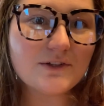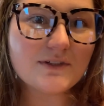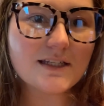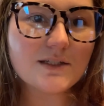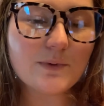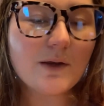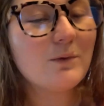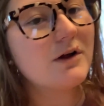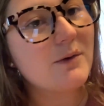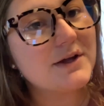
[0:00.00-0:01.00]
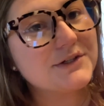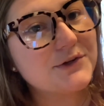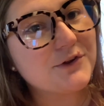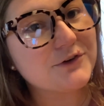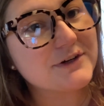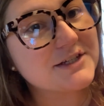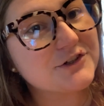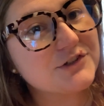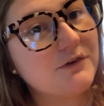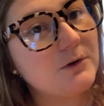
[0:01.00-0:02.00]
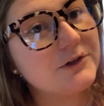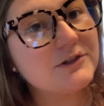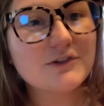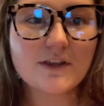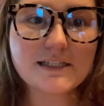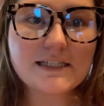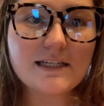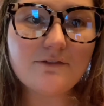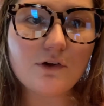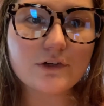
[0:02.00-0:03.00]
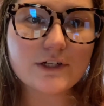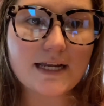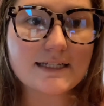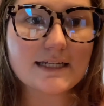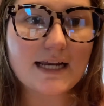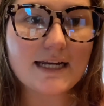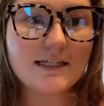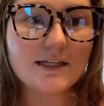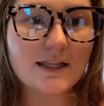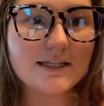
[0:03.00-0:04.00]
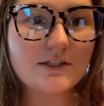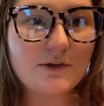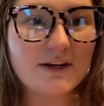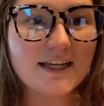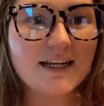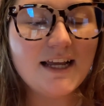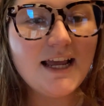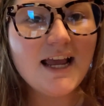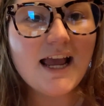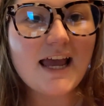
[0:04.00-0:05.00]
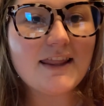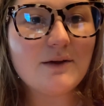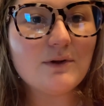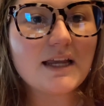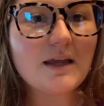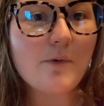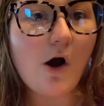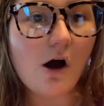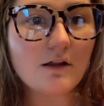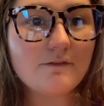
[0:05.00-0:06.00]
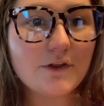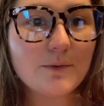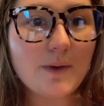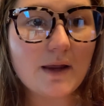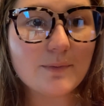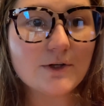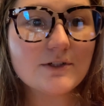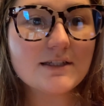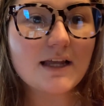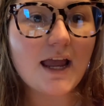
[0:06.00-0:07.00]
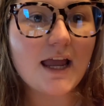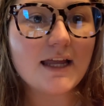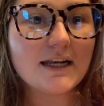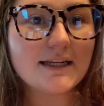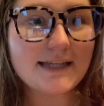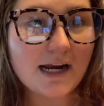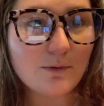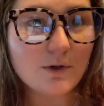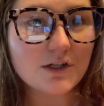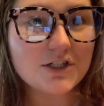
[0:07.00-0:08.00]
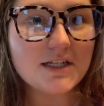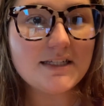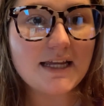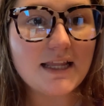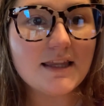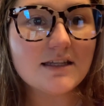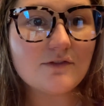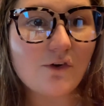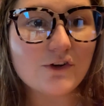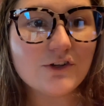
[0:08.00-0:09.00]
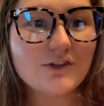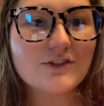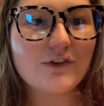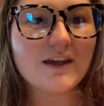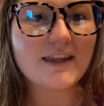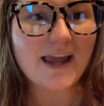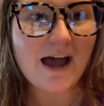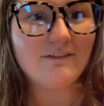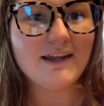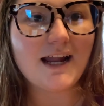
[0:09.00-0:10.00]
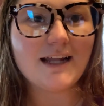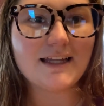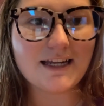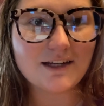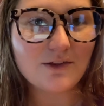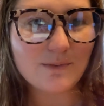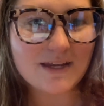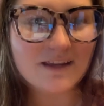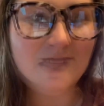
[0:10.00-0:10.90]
used this week will go into their research folder, so this is the folder designated to this unit, and they will keep all of their papers and data worksheets in this folder so that they have it at the end of the week.